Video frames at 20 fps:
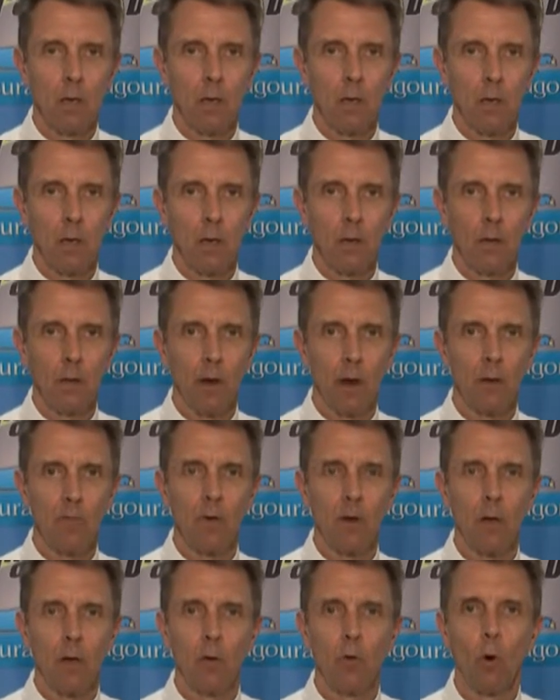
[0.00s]

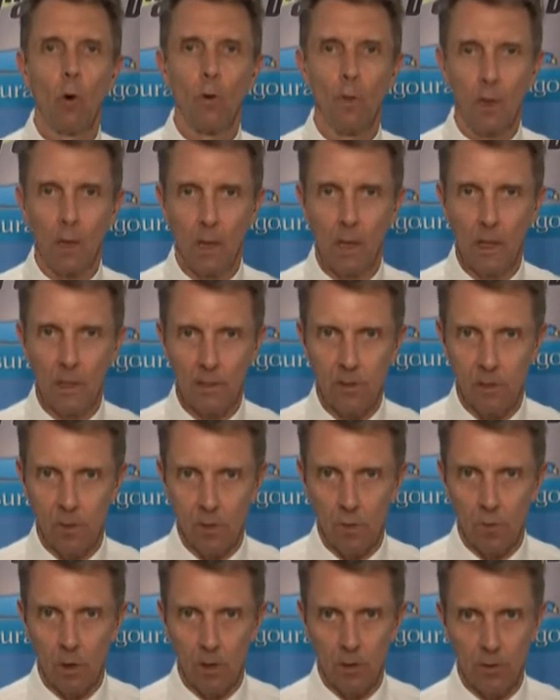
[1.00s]
ignore the client's
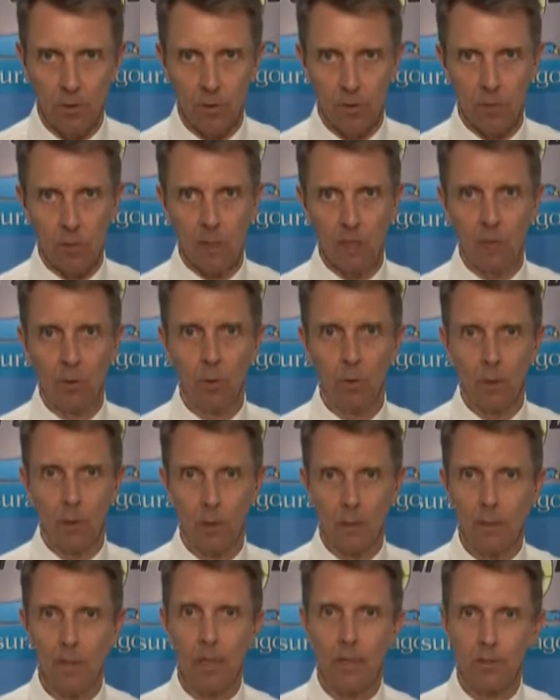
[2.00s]
instructions, and they do it
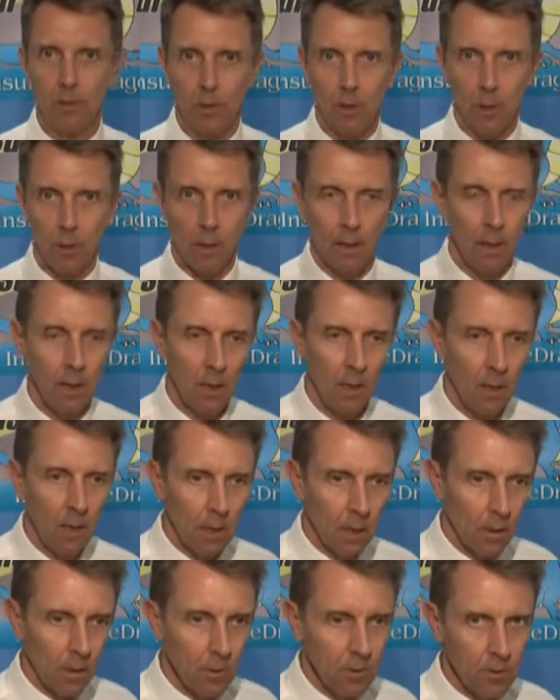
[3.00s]
intentionally.
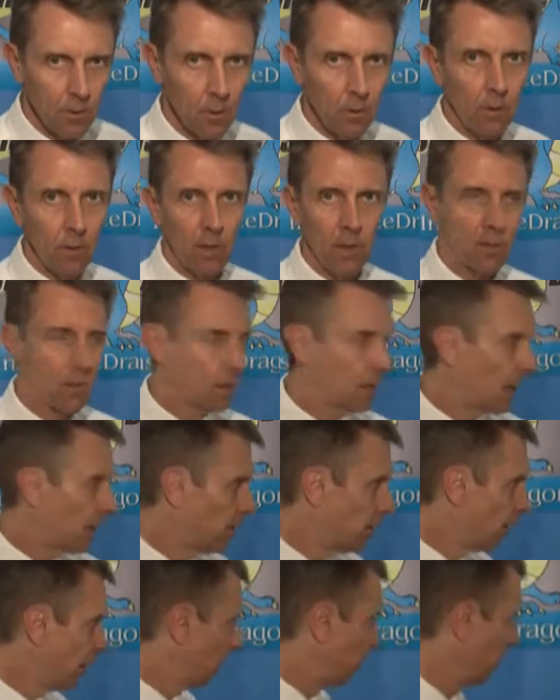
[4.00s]
And there's two things that
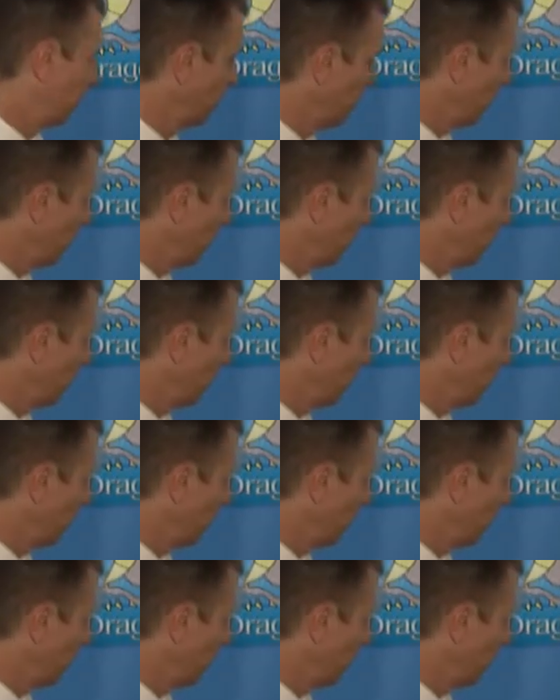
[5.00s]
they do.